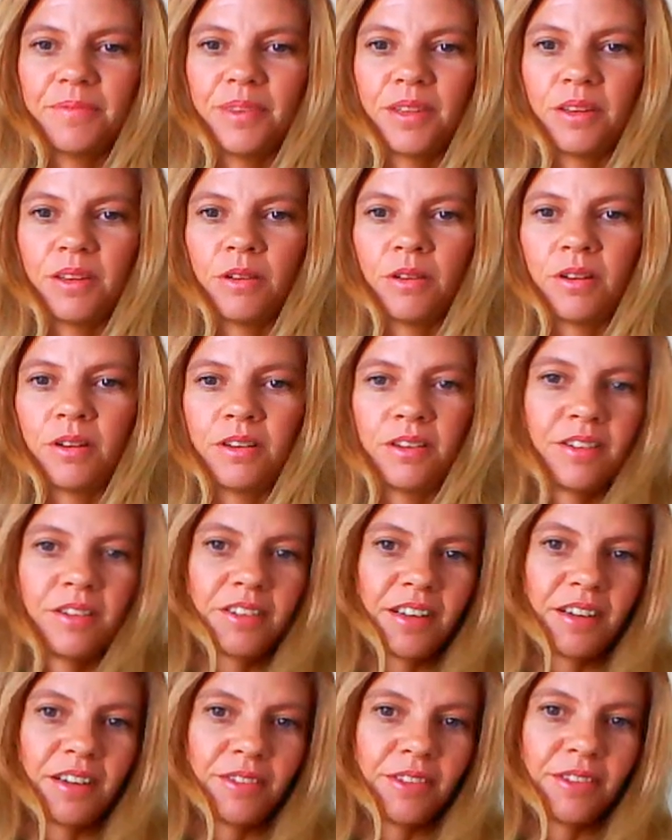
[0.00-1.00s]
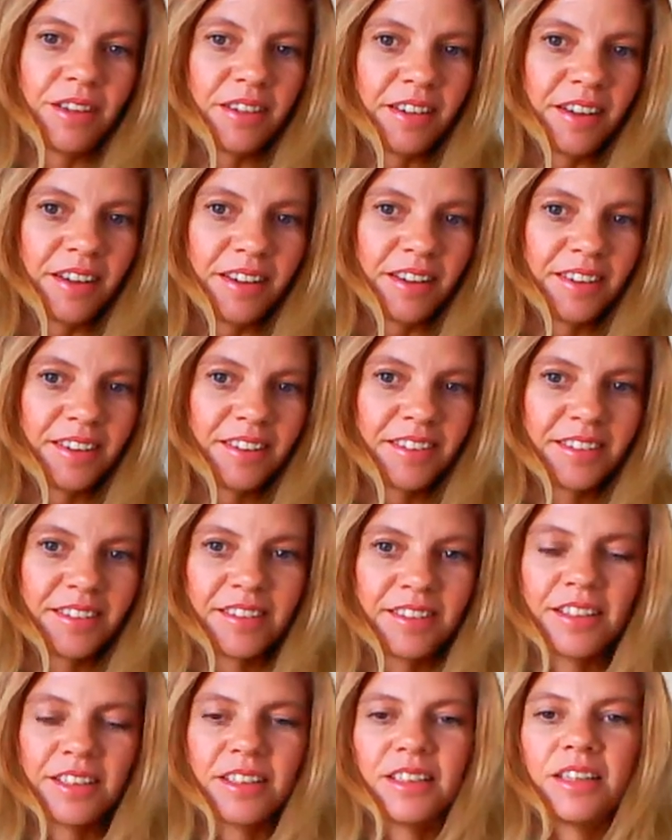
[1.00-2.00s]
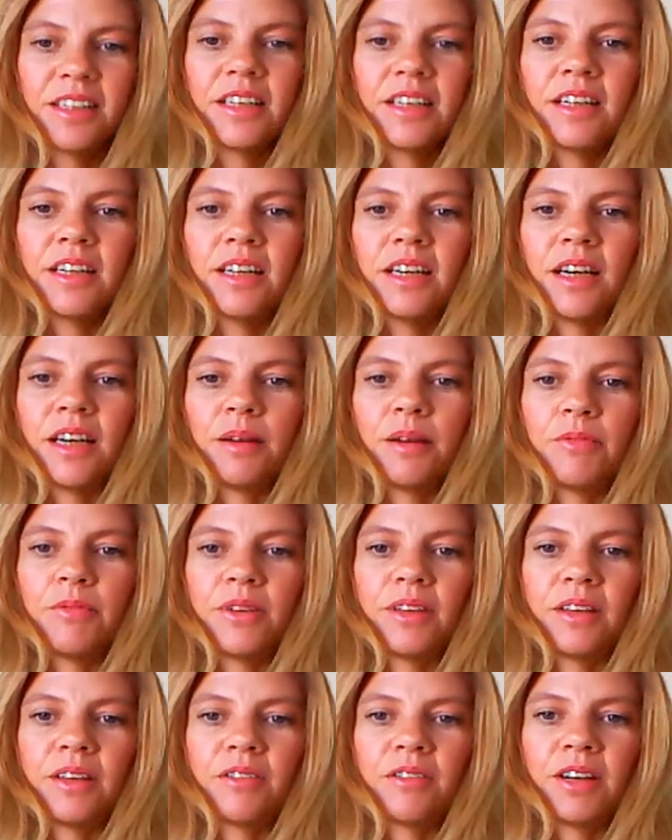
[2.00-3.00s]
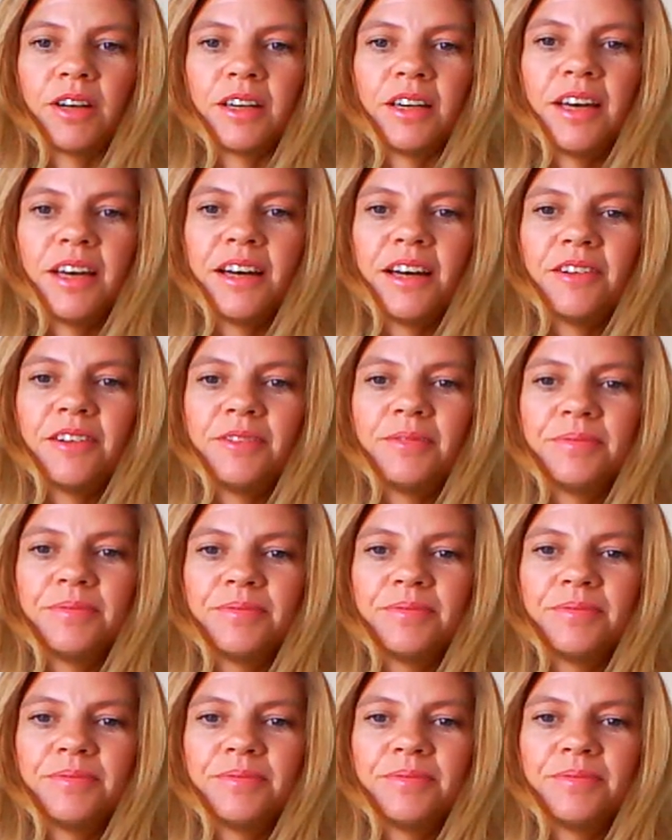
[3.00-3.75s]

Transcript: your inner selves as I am feeling right now.